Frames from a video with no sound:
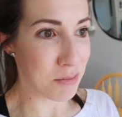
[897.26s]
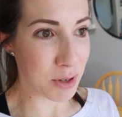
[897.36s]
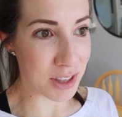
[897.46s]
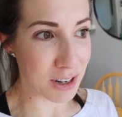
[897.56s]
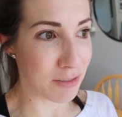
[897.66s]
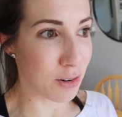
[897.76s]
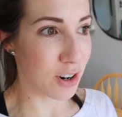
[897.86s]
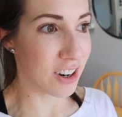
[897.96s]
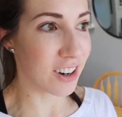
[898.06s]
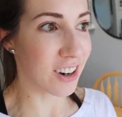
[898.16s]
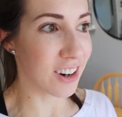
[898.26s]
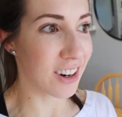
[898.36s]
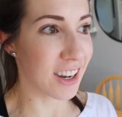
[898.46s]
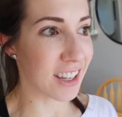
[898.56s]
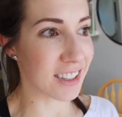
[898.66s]
be there for
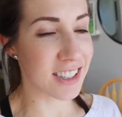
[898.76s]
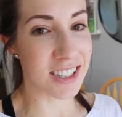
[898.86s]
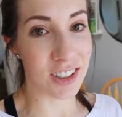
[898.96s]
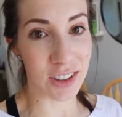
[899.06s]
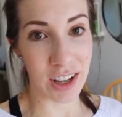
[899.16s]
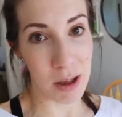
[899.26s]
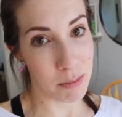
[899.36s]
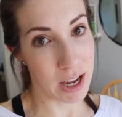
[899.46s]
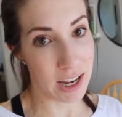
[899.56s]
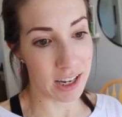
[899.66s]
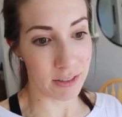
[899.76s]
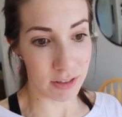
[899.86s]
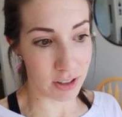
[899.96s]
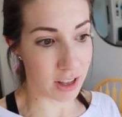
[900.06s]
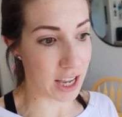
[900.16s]
her, and still get back and feel